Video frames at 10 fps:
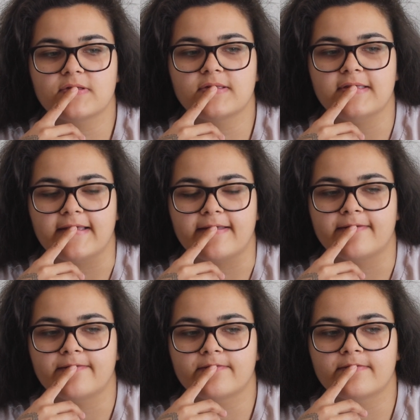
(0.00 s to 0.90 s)
Yeah,
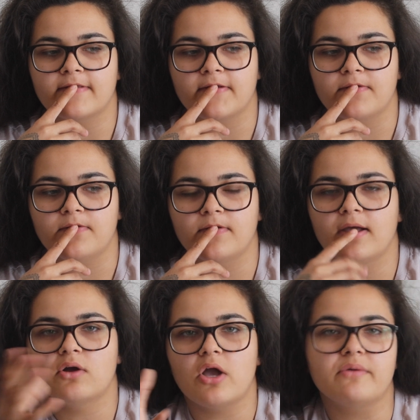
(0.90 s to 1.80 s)
so
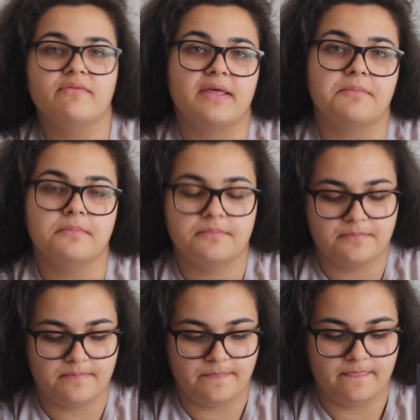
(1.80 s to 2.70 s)
I'll go with them.
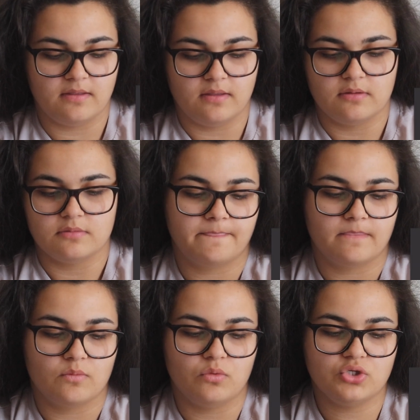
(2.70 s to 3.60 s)

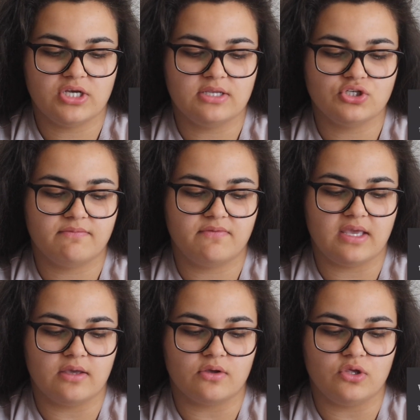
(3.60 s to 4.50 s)
What challenging
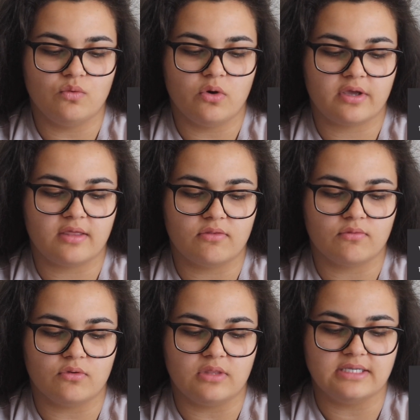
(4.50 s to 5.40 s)
thing are you working
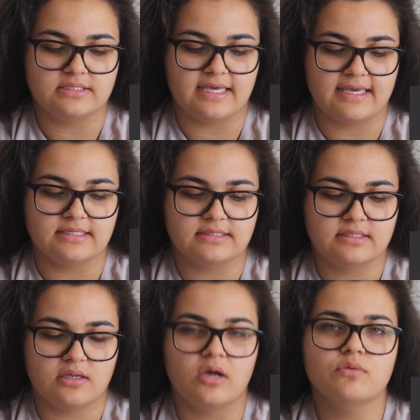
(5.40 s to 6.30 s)
through these
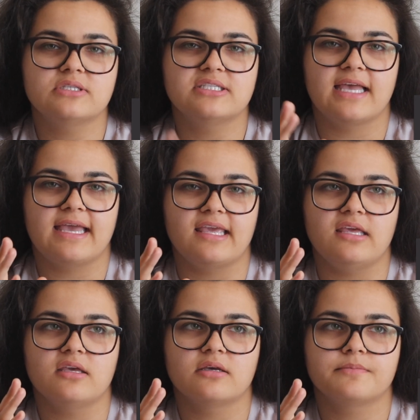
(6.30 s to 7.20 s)
days? I would
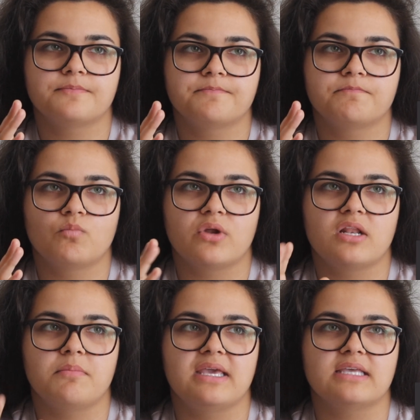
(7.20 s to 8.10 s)
say one of
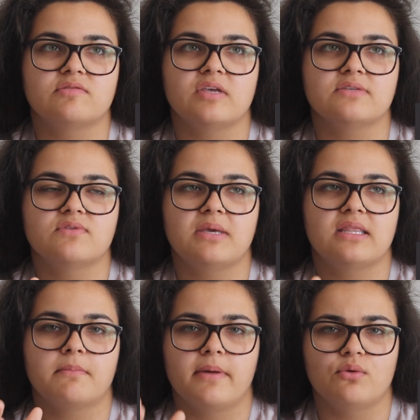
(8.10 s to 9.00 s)
the biggest things for me at
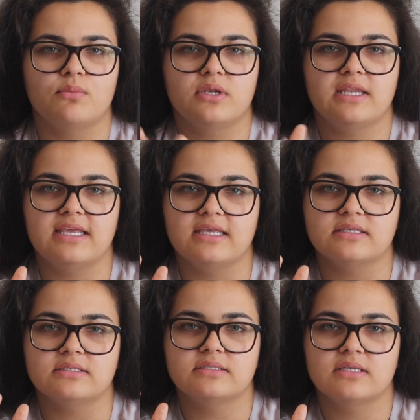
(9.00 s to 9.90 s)
the moment
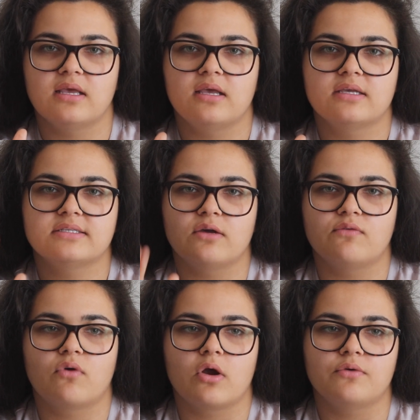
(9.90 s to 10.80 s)
is
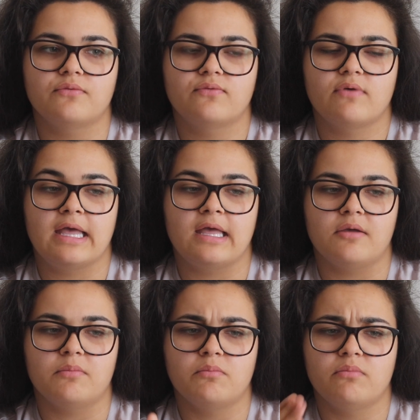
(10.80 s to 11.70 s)
self-growth,
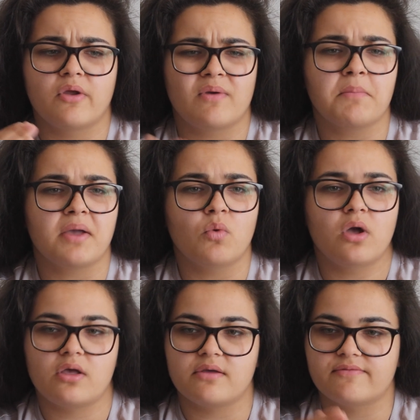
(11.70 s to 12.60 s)
knowing my
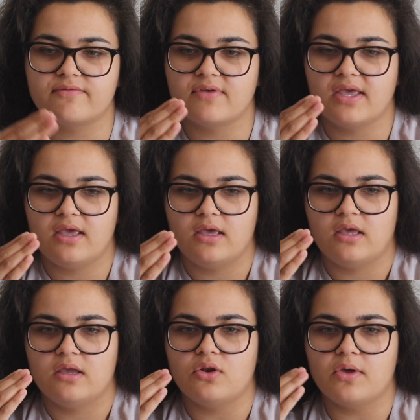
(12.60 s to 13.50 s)
worth,
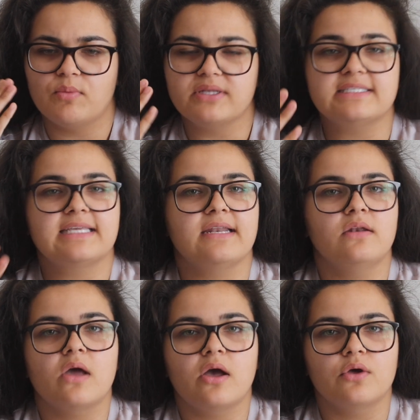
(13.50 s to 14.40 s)
knowing when to say
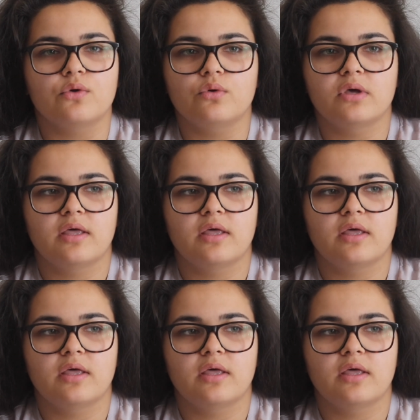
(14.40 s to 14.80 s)
no.